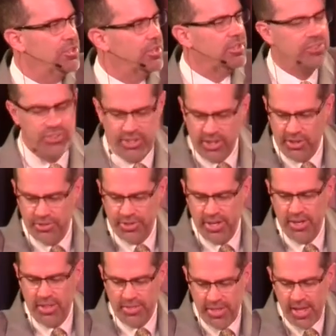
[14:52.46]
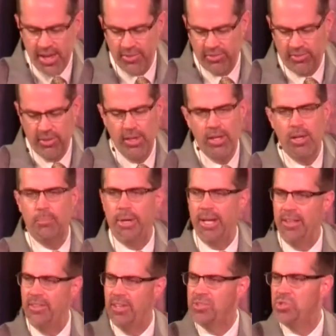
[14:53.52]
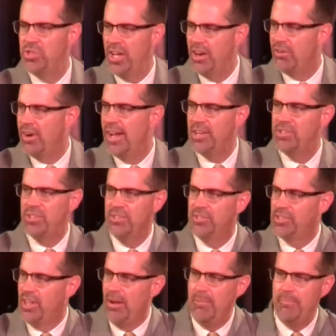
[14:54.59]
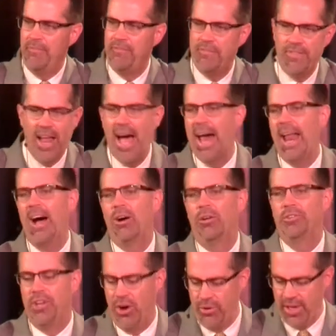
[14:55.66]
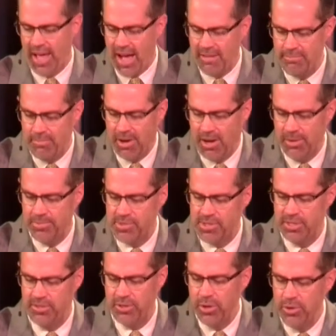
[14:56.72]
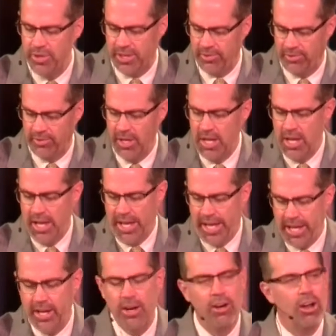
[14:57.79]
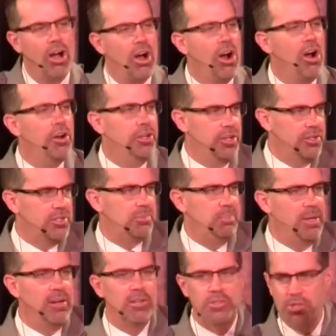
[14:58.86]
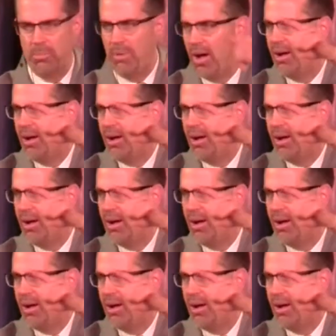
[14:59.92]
your children this. But in this generation, some flat out don't have moms to do this. Here are your spiritual